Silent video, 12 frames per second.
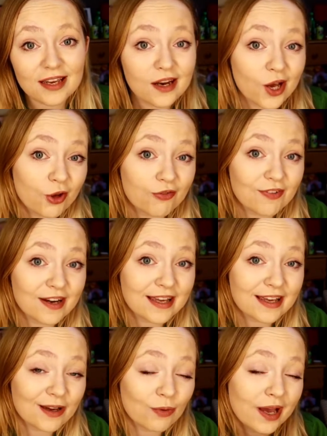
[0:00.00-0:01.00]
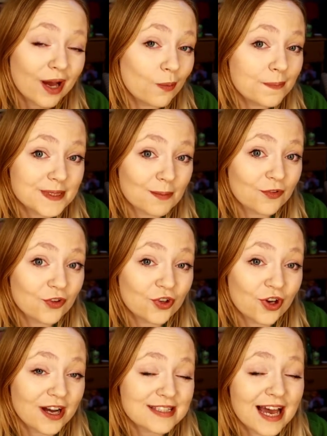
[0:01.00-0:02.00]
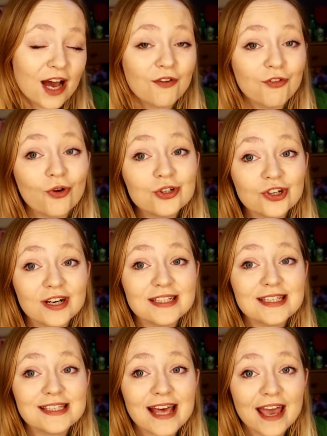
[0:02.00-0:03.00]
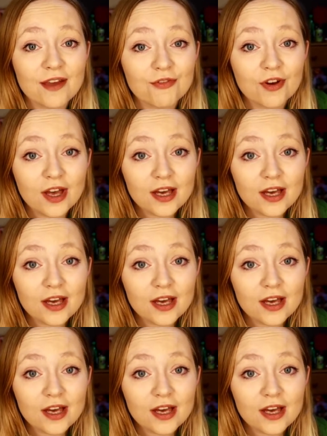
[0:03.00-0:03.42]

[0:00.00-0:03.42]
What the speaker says: and hopefully it will help some of you guys out if you're trying to save.